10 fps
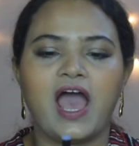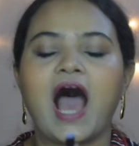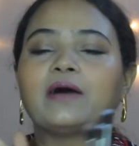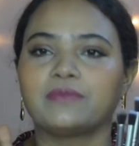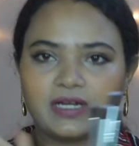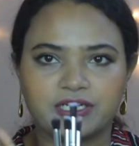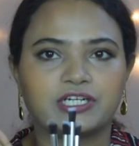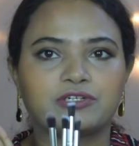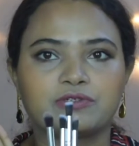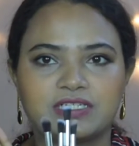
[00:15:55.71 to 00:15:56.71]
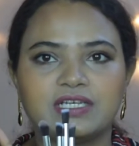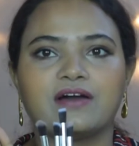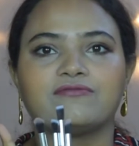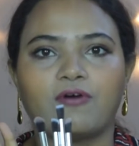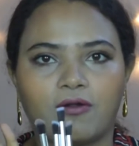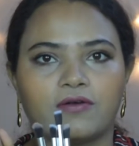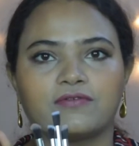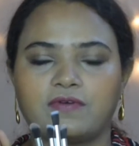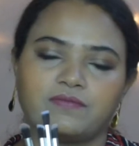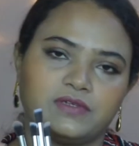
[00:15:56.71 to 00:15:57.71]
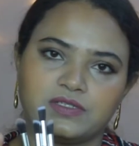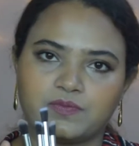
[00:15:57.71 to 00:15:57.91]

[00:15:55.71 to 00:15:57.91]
I'm yet to see a fallout from these